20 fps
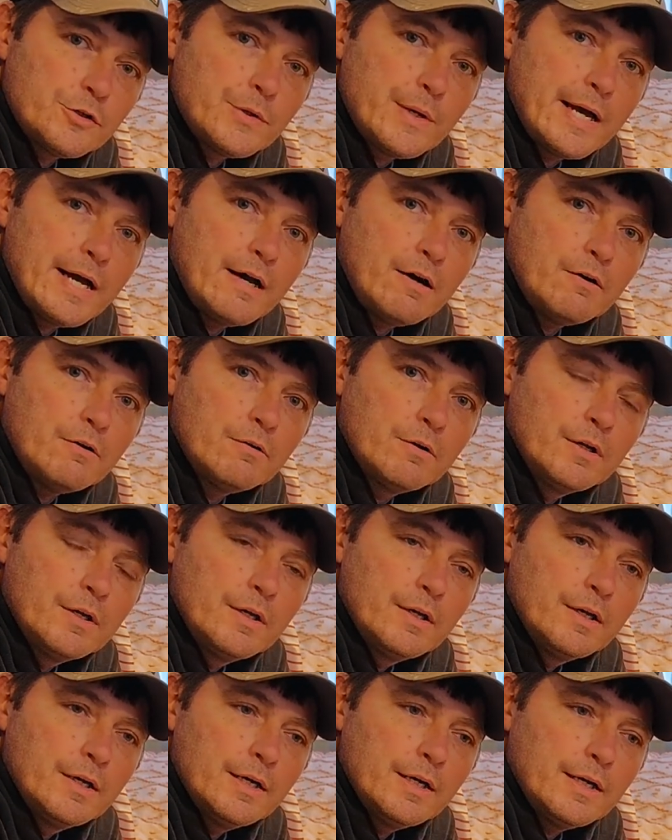you how
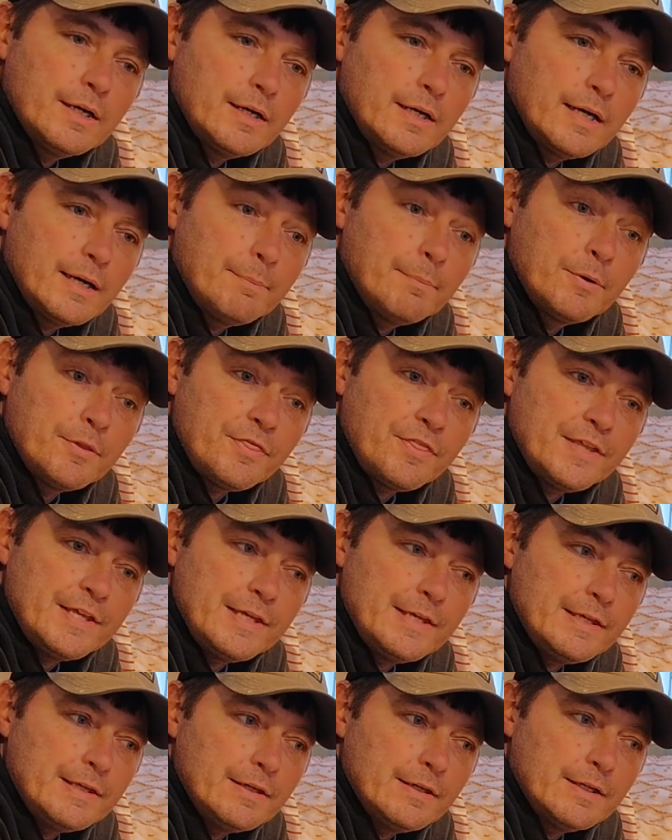I put
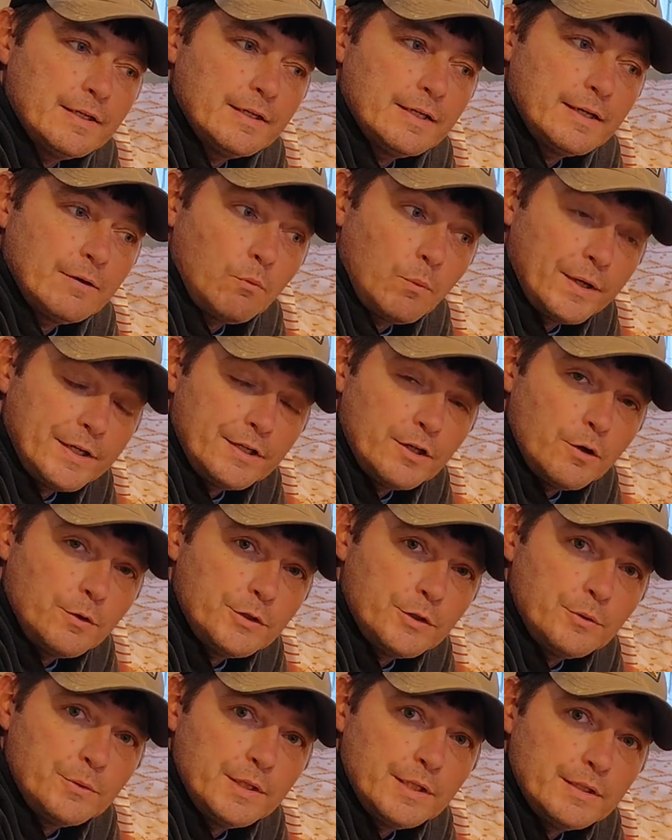the window
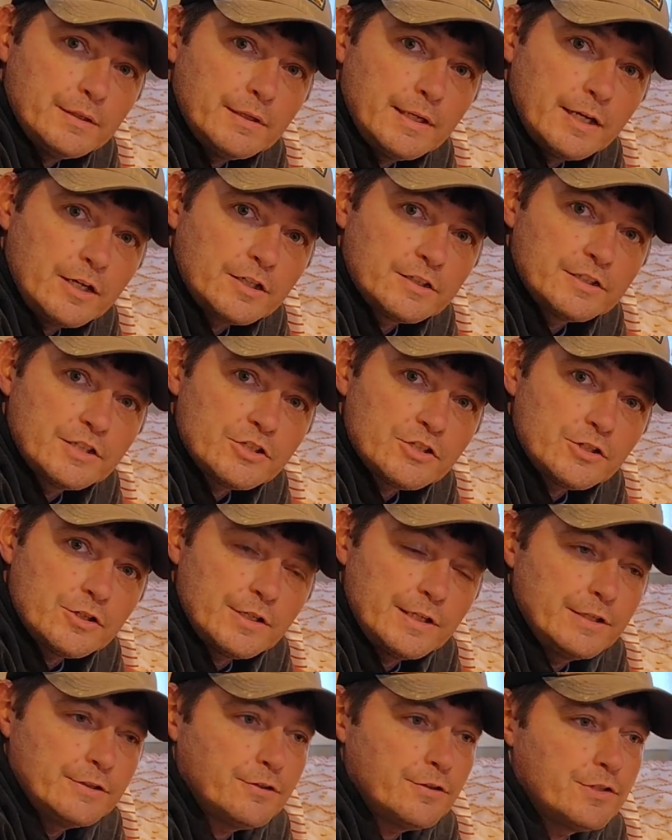unit air conditioner
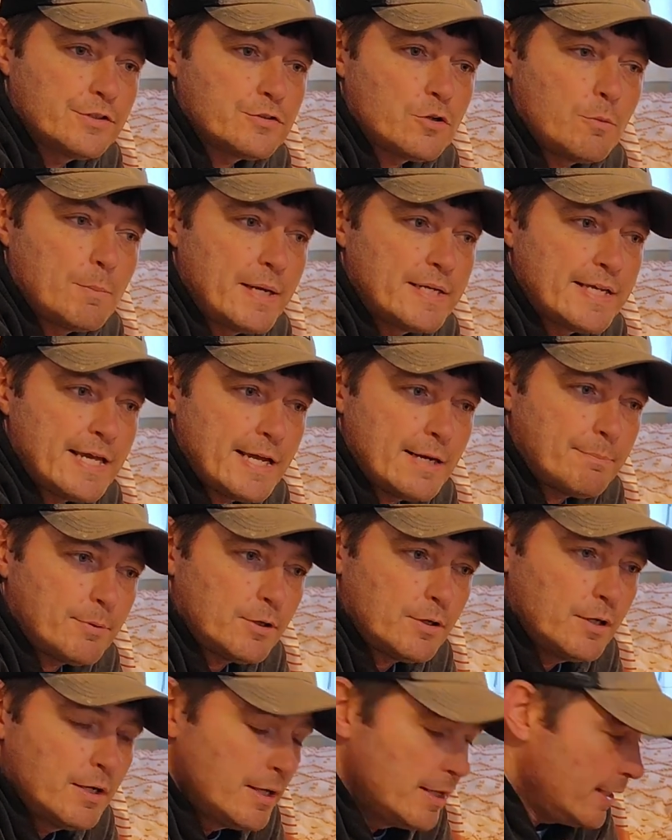into this homemade
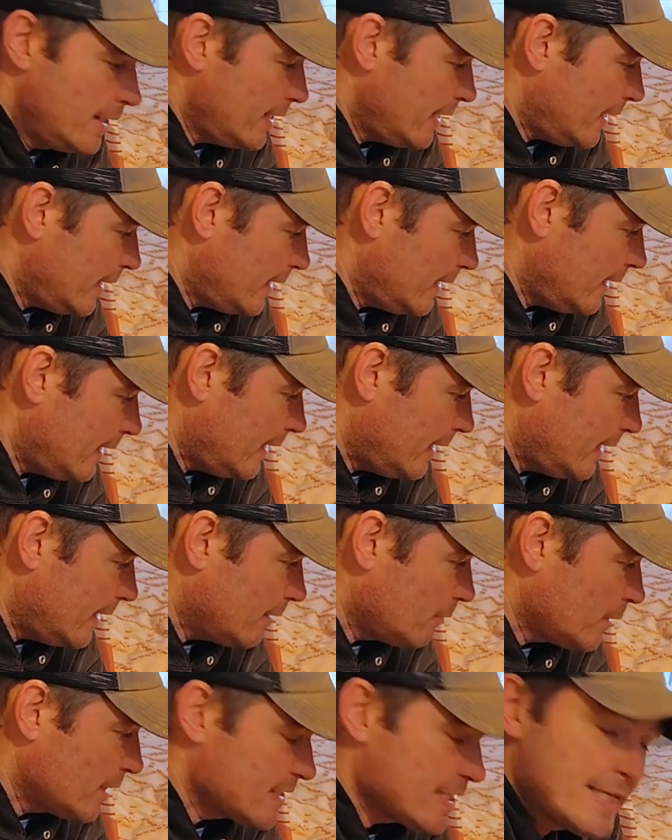camper, and
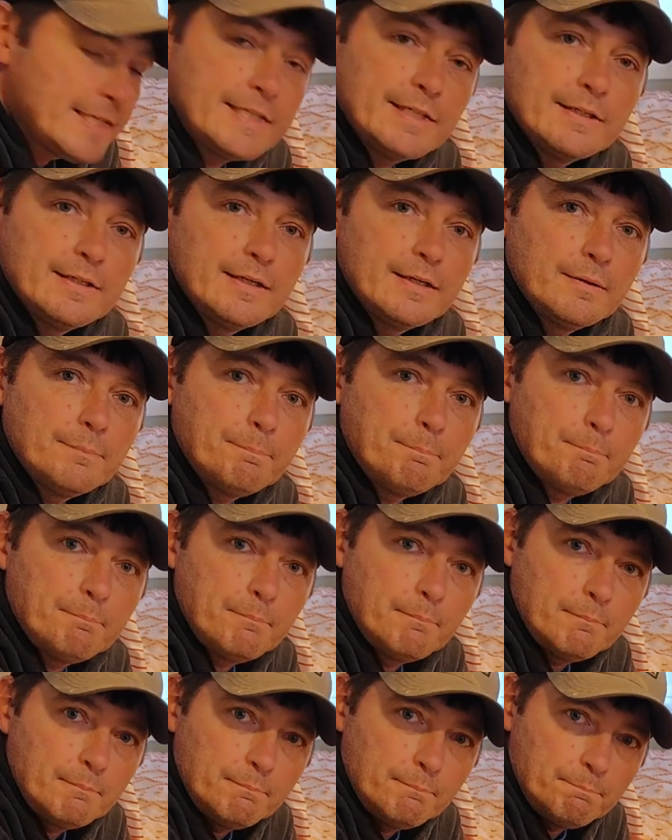I'm going to take you
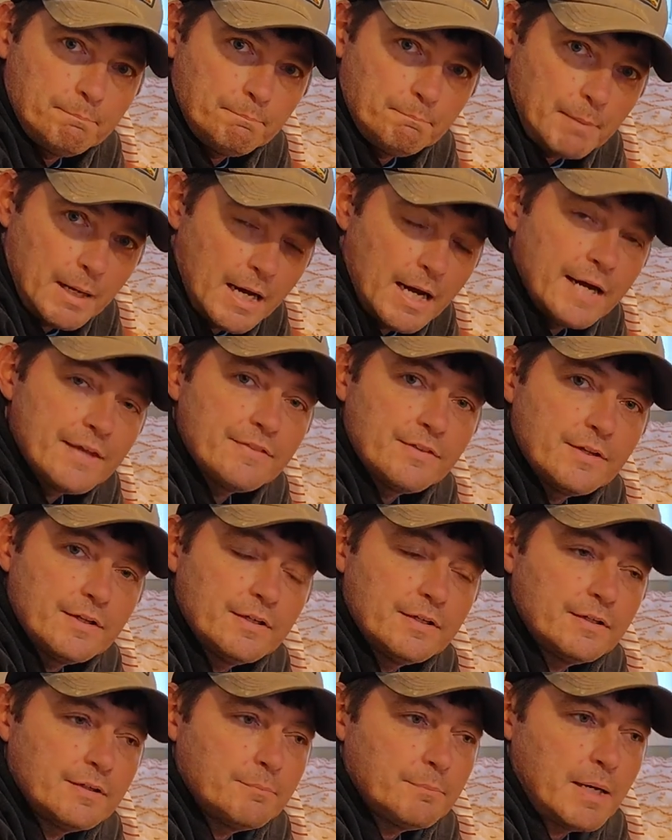behind
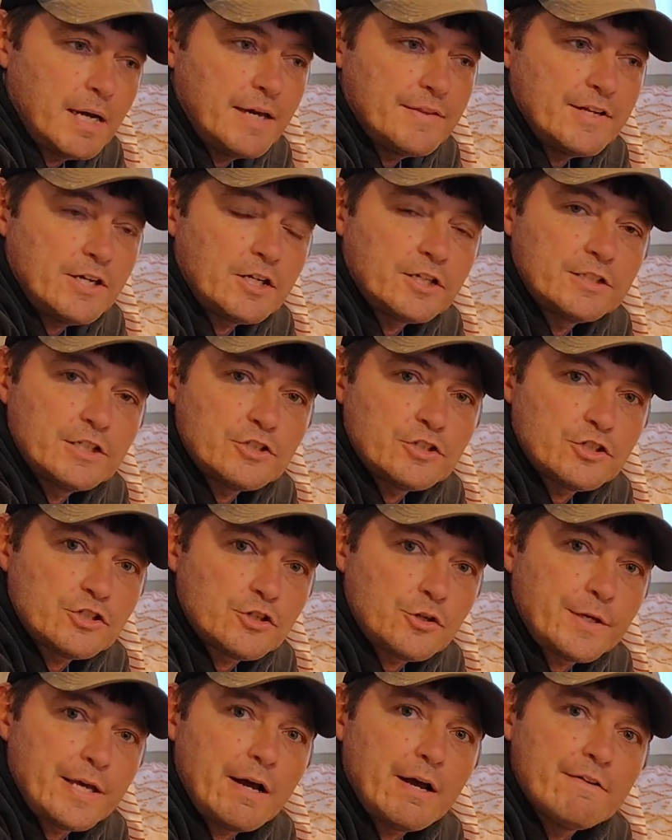the air conditioner,
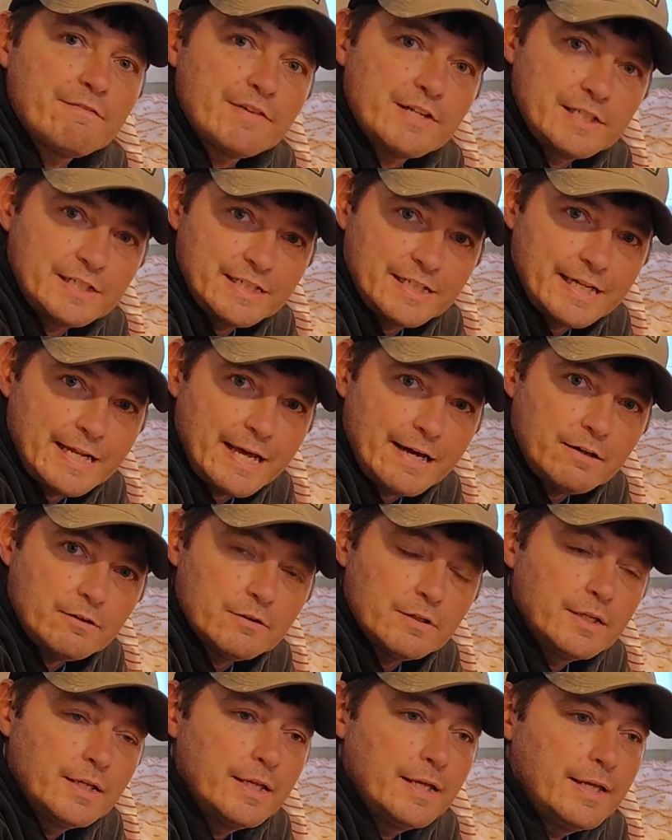show you how I vented it
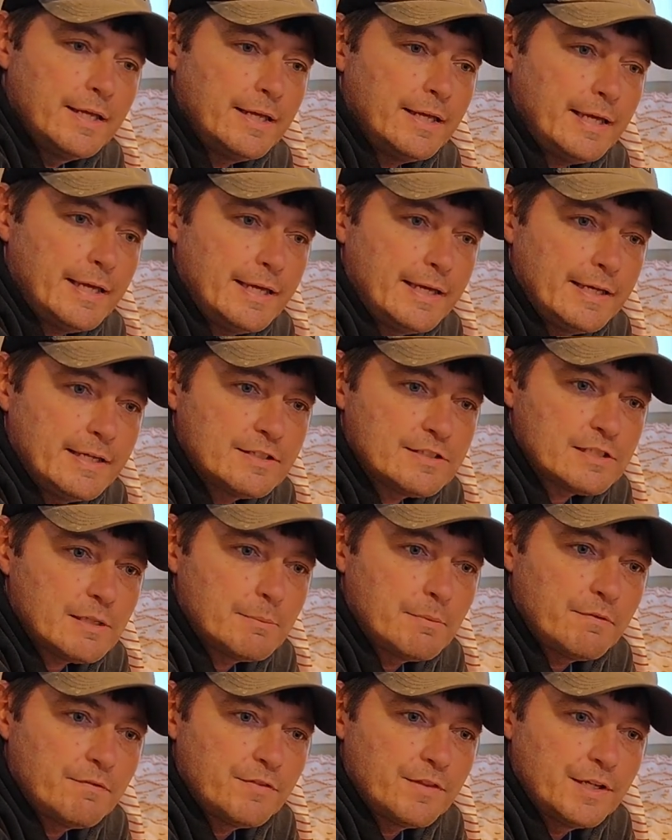out, and
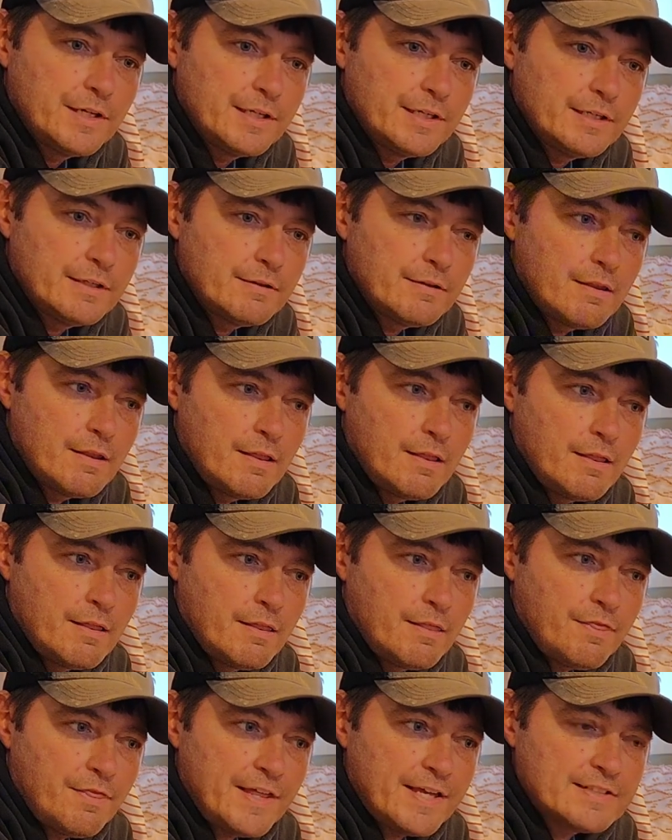some of the
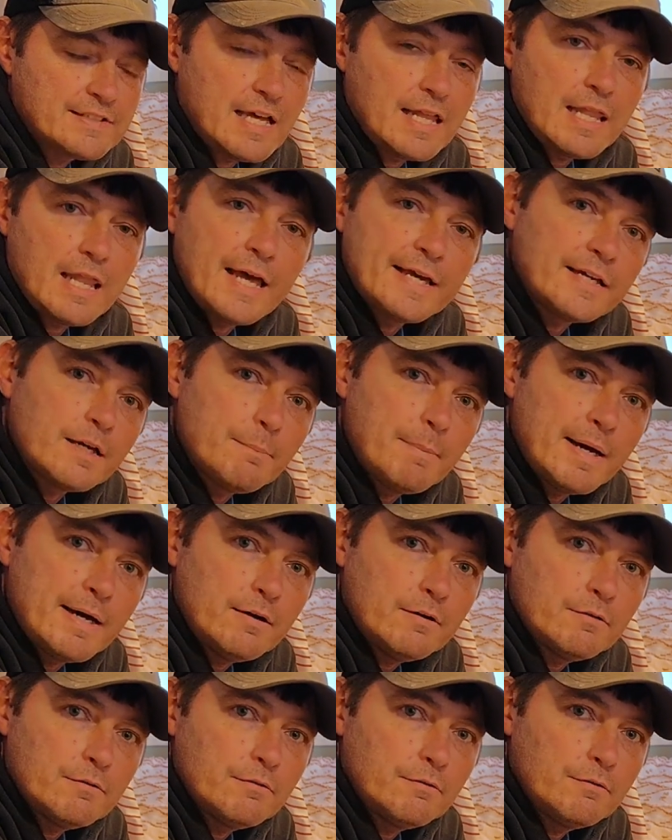things I like
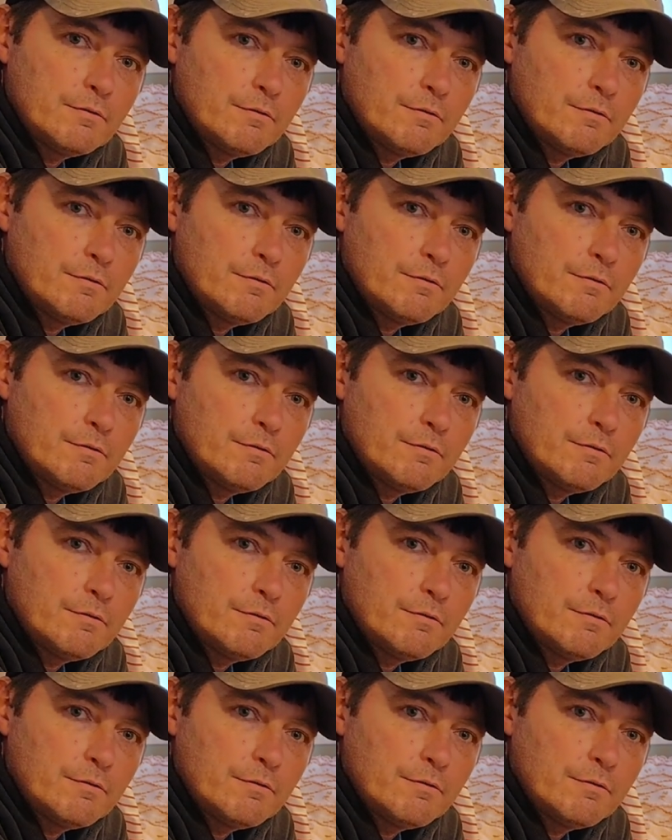about